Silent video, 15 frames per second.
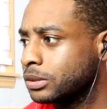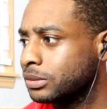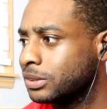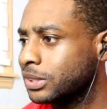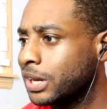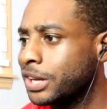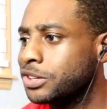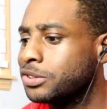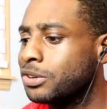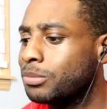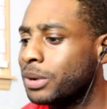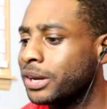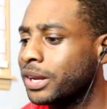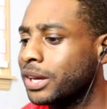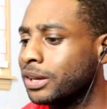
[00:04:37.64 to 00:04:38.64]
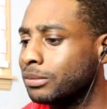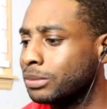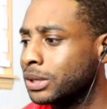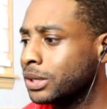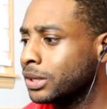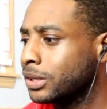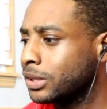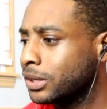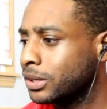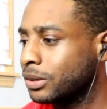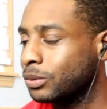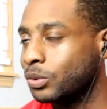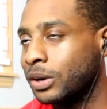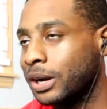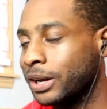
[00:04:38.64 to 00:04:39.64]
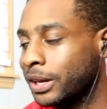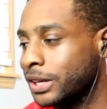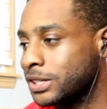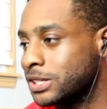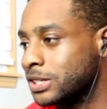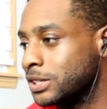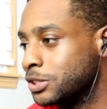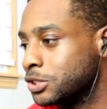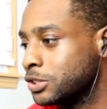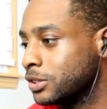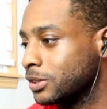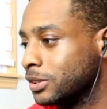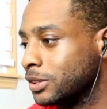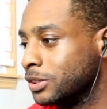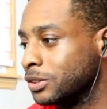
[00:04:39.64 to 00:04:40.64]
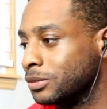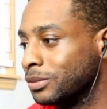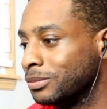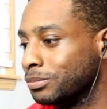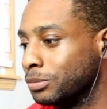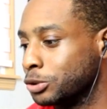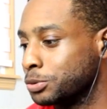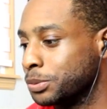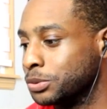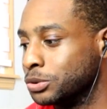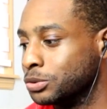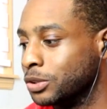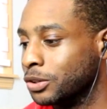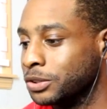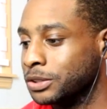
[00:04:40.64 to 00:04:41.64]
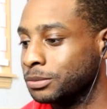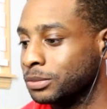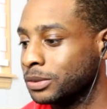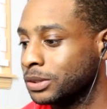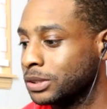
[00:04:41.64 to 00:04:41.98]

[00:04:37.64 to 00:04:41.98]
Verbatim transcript: Like, how you know my name, bitch? Well, I guess he, he most people do know him.